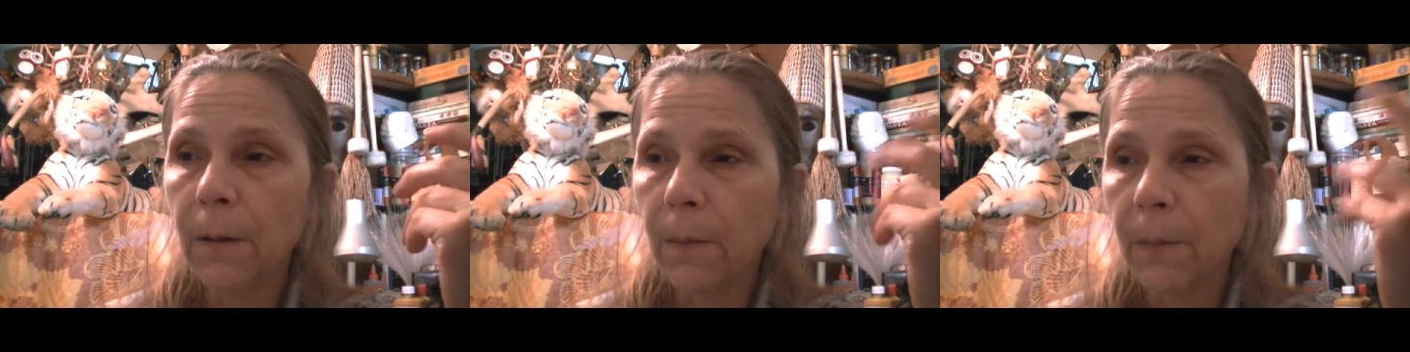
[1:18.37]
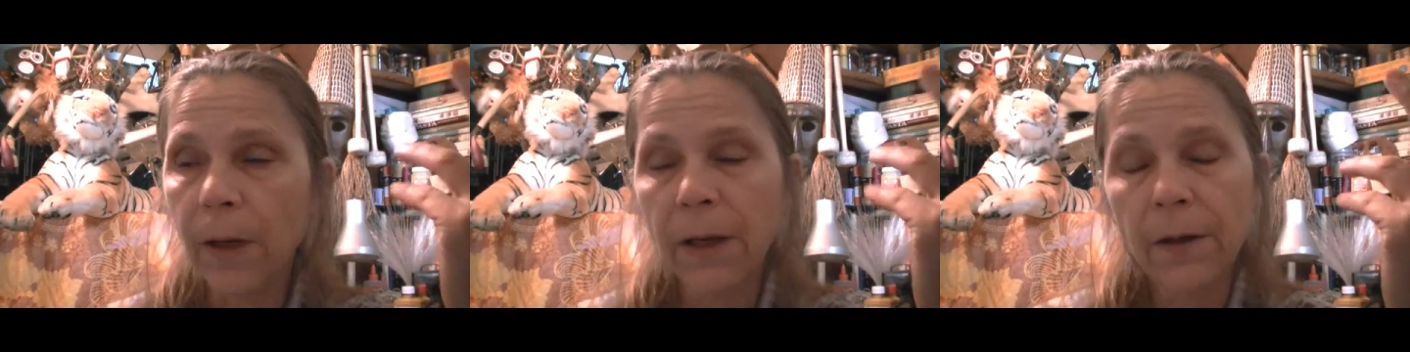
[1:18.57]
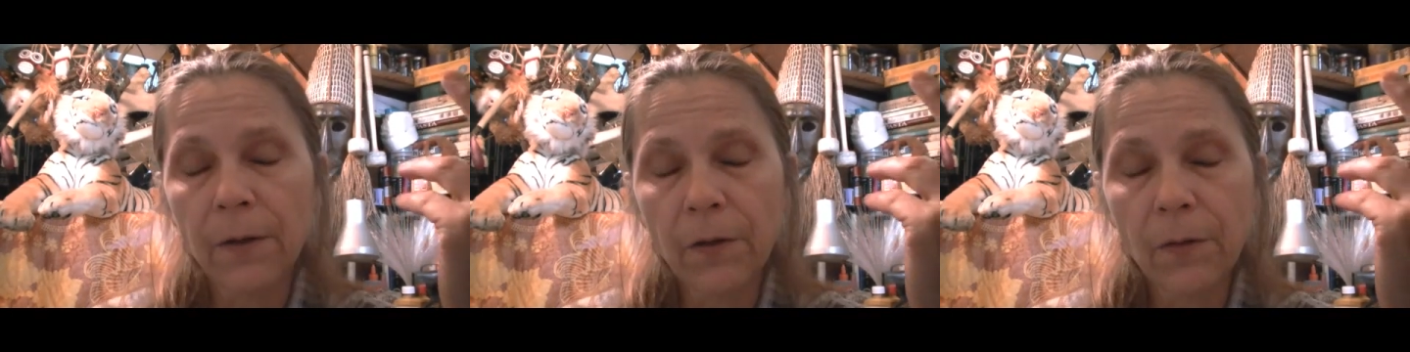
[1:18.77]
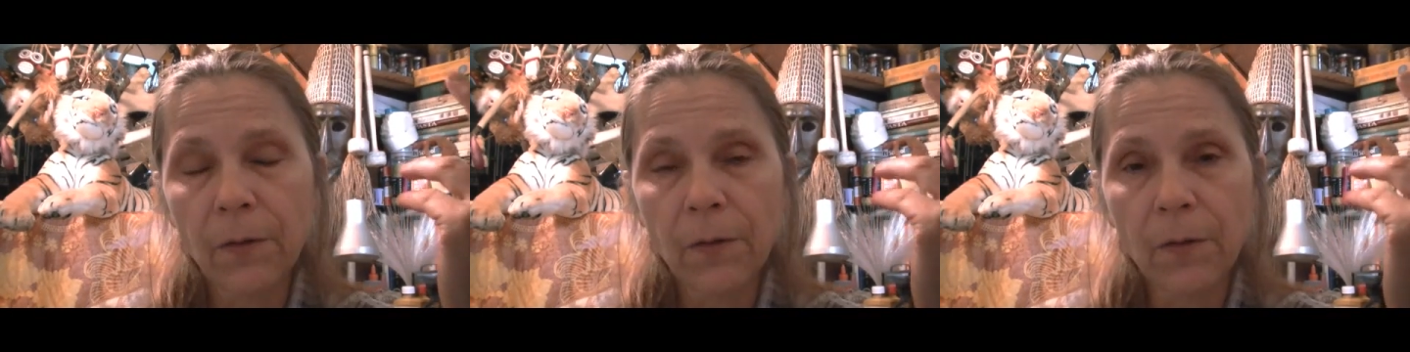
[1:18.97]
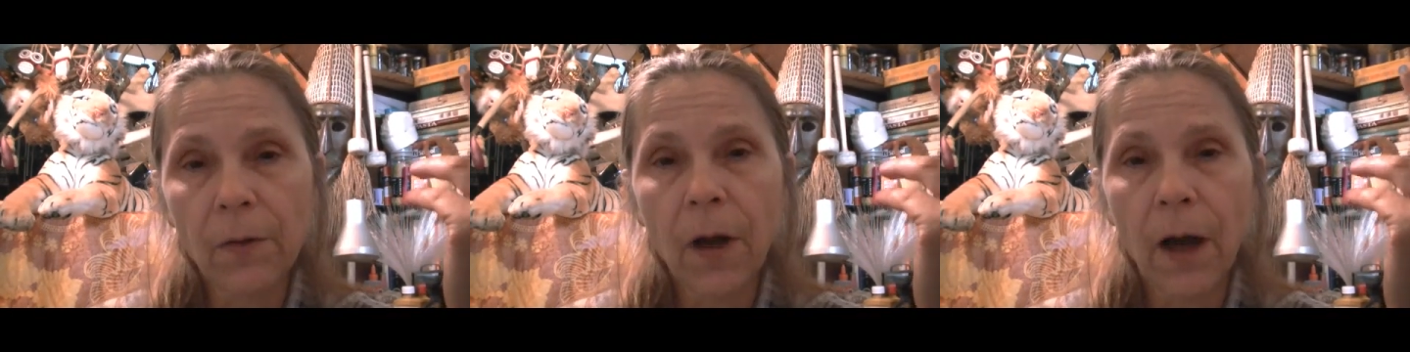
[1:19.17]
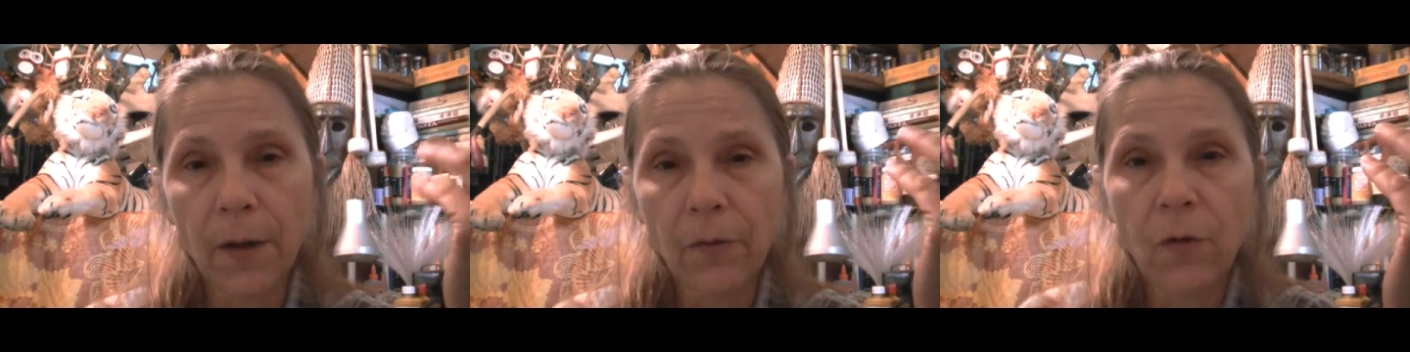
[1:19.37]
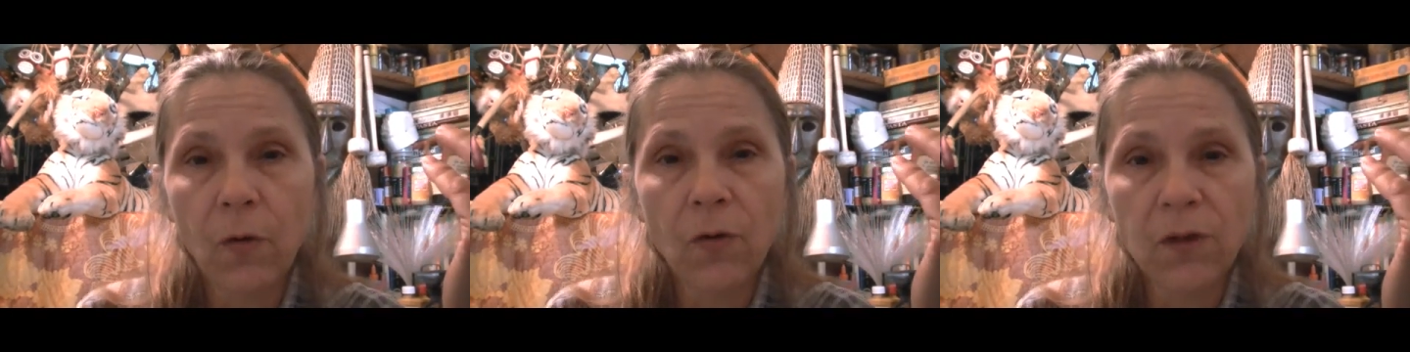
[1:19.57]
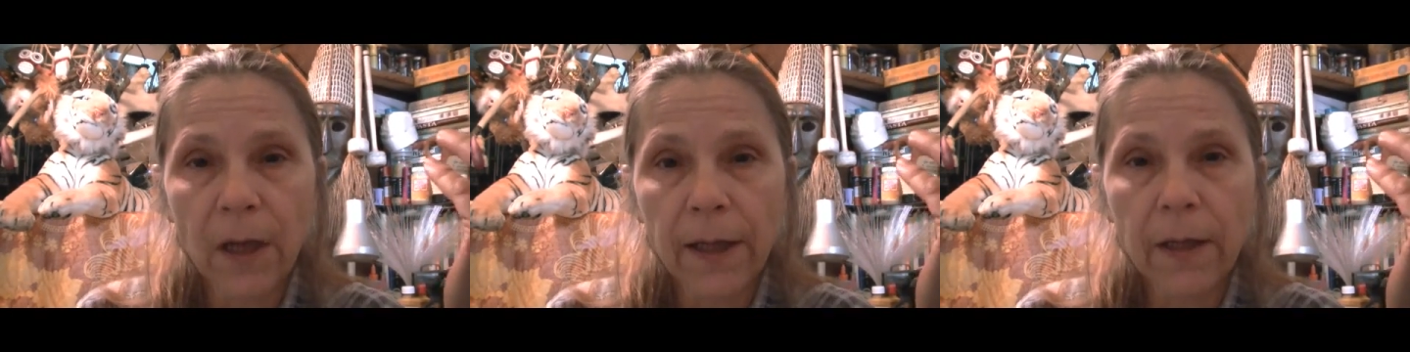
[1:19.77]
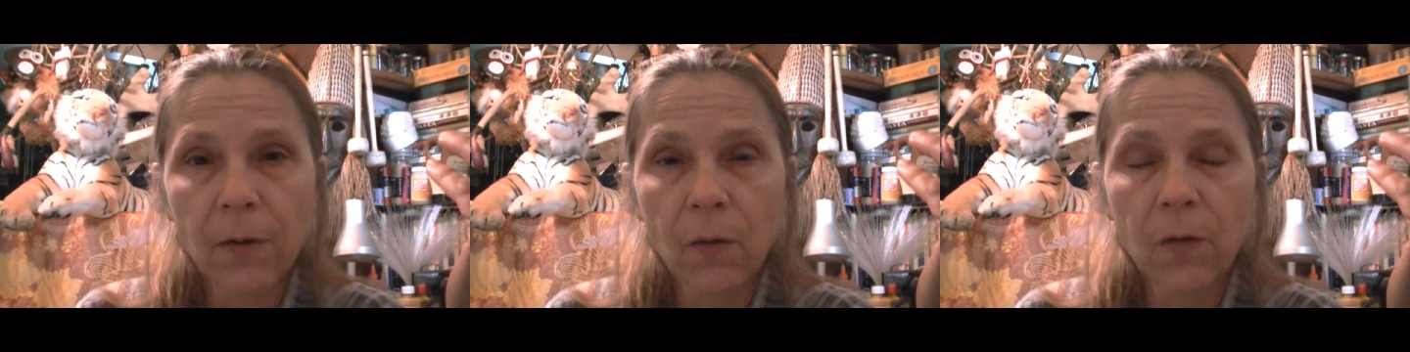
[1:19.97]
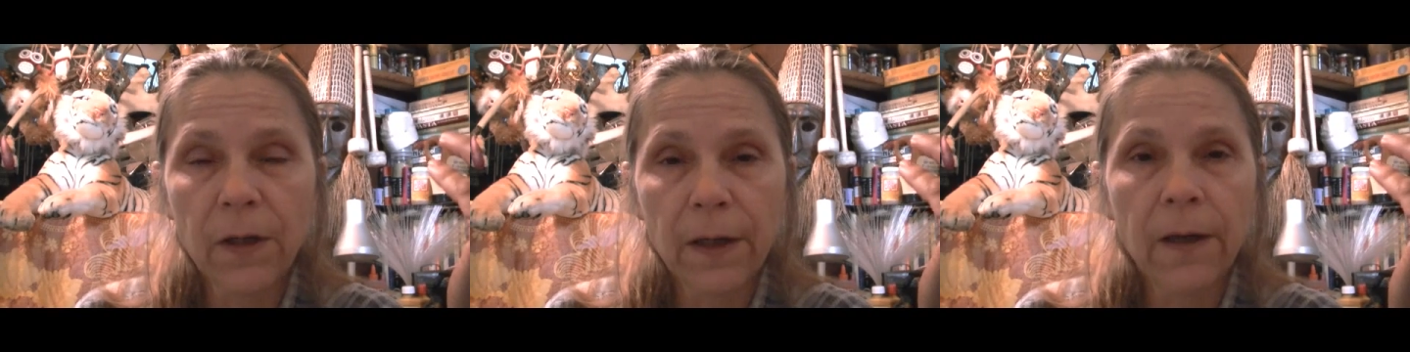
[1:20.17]
But those I can
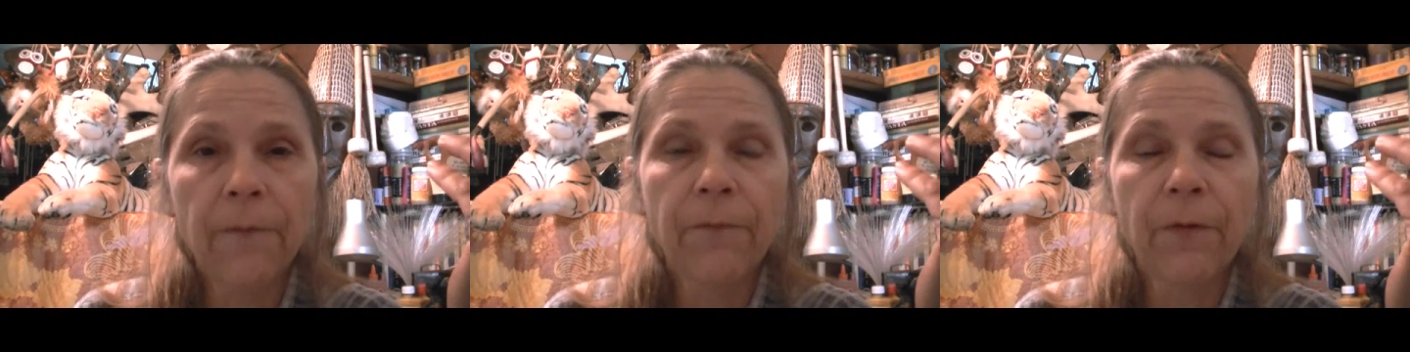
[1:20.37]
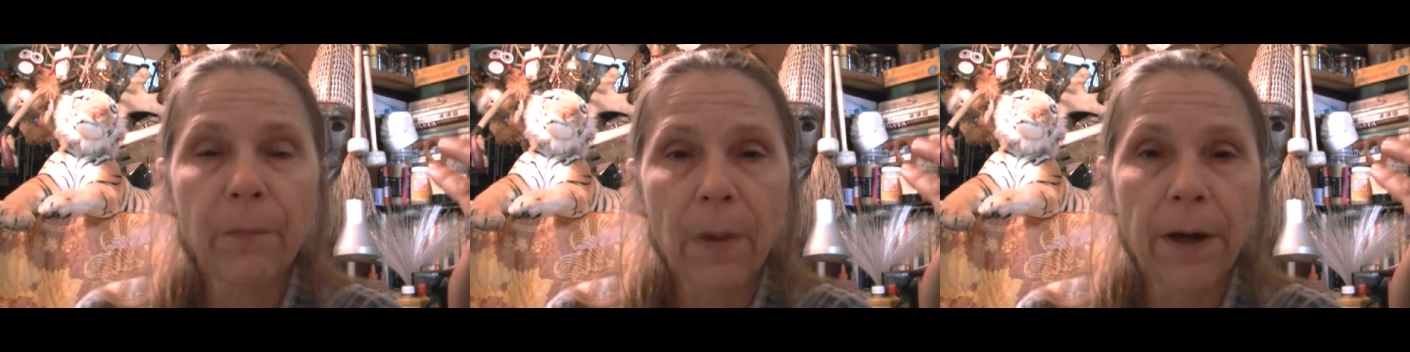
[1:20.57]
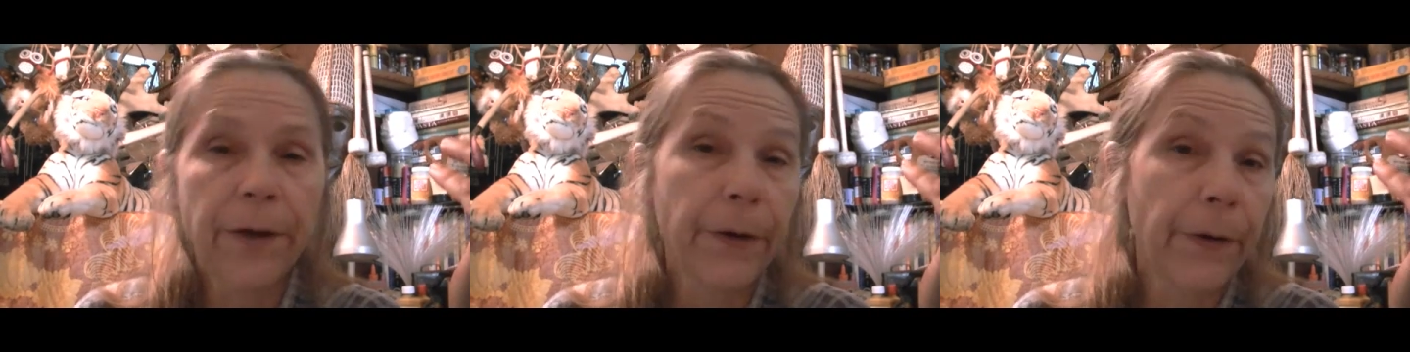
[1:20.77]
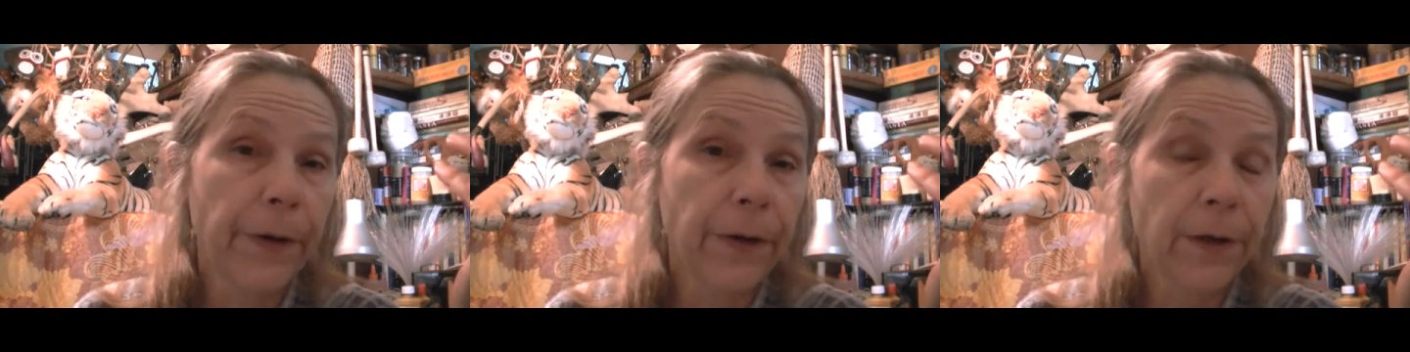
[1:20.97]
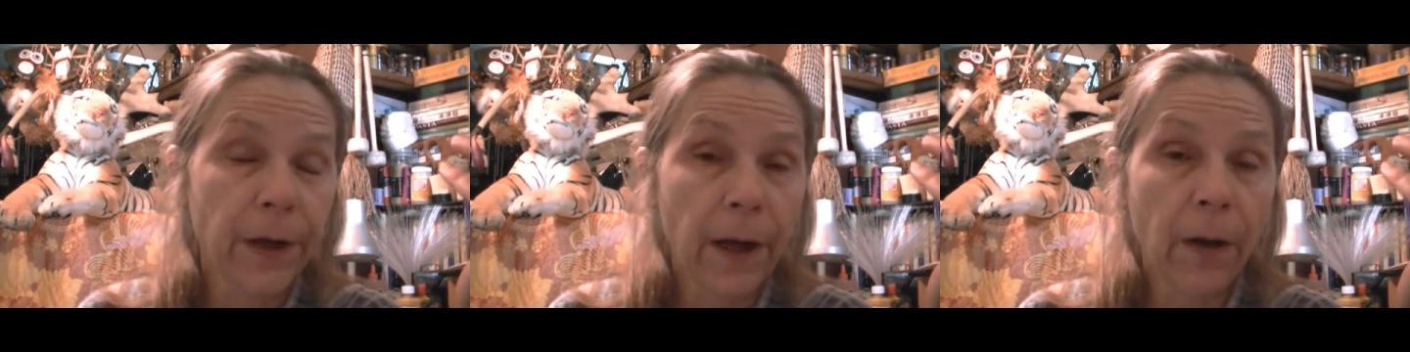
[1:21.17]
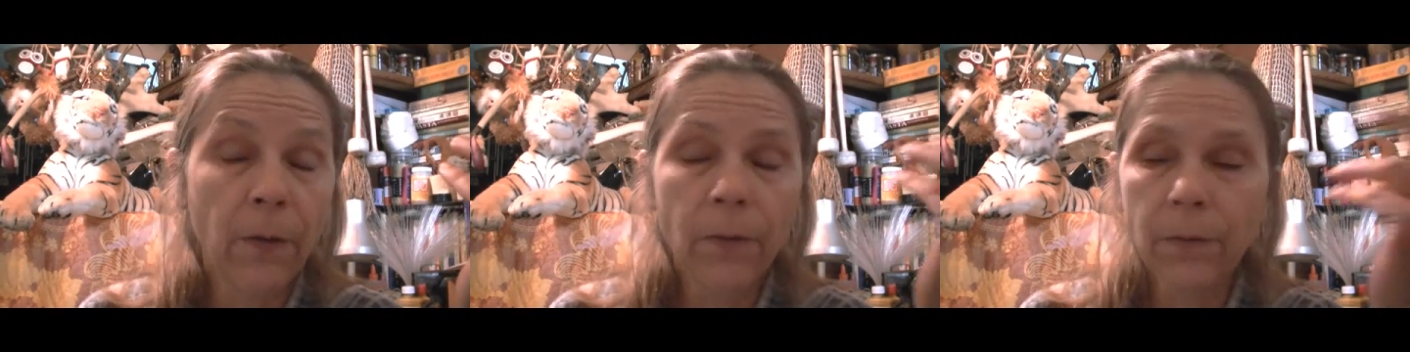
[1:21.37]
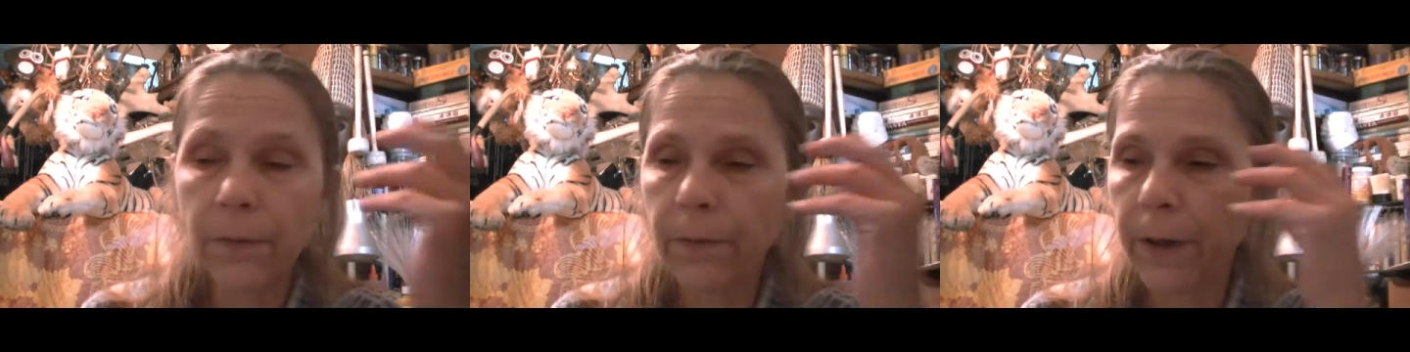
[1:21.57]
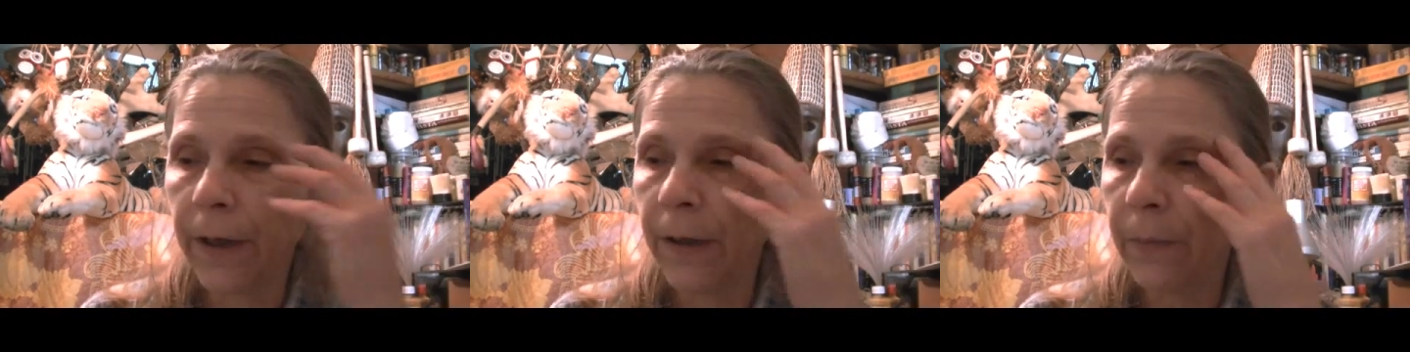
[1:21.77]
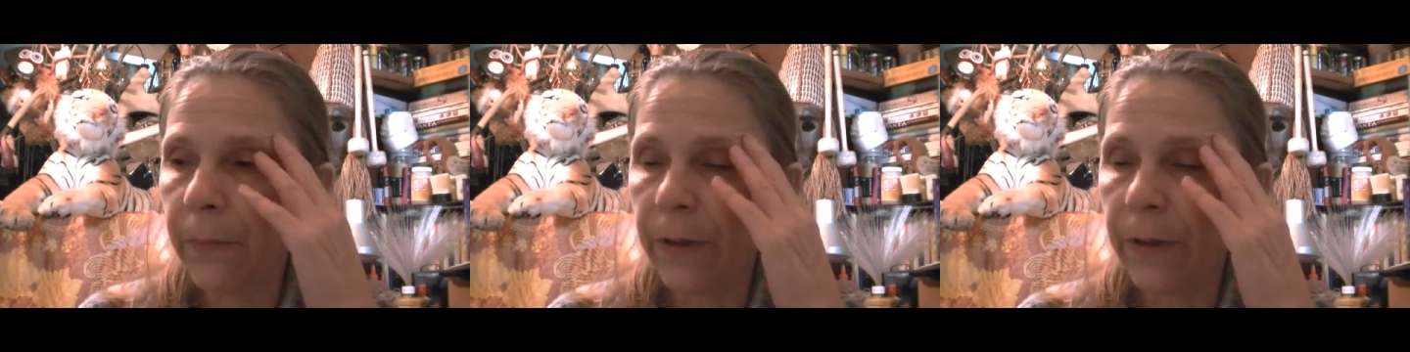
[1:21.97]
only get from my yard now, right?